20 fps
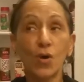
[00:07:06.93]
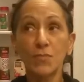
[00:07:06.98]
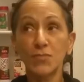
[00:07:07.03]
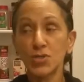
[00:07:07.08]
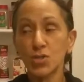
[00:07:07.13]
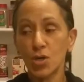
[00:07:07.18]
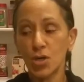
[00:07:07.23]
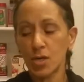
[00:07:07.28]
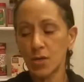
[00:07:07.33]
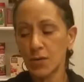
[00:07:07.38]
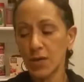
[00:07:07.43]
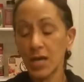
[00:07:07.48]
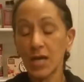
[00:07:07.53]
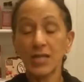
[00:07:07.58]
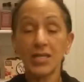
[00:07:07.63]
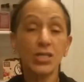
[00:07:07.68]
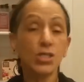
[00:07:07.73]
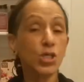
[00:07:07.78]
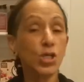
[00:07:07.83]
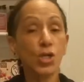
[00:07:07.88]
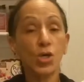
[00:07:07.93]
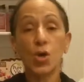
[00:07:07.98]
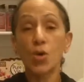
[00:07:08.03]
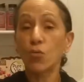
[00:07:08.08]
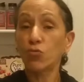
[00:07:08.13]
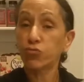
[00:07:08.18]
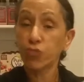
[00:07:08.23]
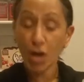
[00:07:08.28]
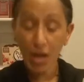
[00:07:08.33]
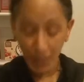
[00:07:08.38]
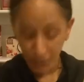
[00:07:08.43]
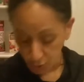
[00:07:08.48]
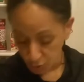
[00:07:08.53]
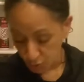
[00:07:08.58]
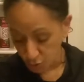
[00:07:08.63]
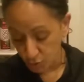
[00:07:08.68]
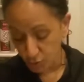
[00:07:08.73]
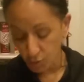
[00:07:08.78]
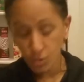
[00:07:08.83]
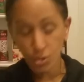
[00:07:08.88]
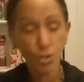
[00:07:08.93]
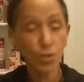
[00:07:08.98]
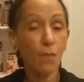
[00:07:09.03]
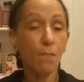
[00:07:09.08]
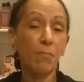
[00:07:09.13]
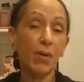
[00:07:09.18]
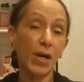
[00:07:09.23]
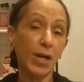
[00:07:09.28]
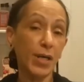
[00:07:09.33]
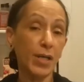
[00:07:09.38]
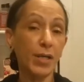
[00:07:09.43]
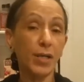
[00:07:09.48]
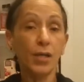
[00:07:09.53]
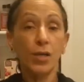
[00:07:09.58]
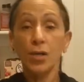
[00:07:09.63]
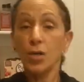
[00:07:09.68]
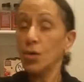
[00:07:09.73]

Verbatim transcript: I'm sorry, that's gonna go right to your butt